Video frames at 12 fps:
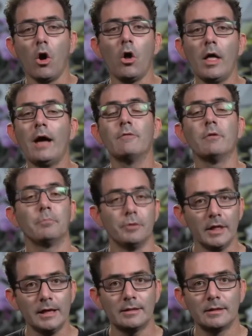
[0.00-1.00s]
all have a
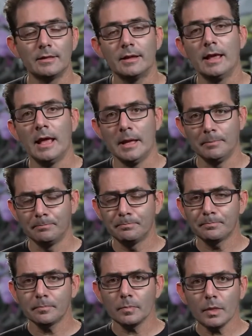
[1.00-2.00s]
place in the game,
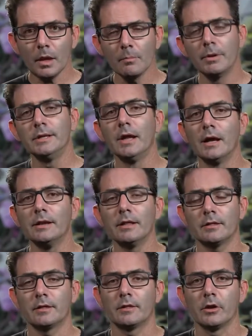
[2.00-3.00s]
but not
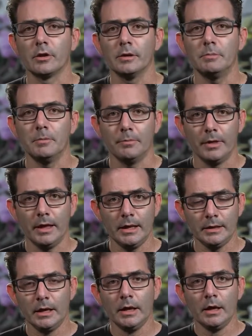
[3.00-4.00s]
necessarily be
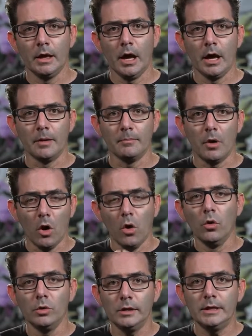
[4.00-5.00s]
played
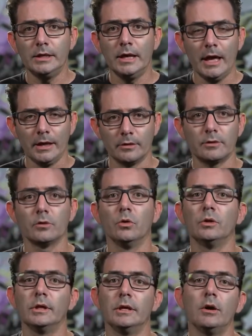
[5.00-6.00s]
wholly and
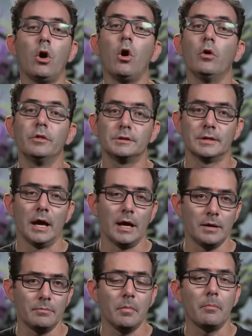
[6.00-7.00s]
solely all the
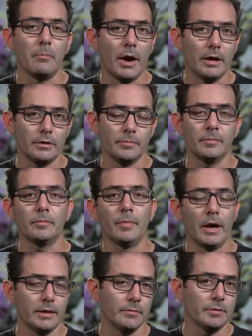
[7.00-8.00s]
time by
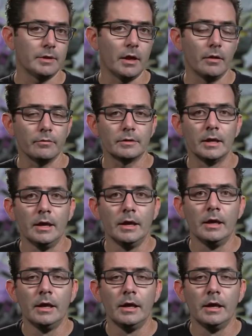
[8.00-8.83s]
themselves.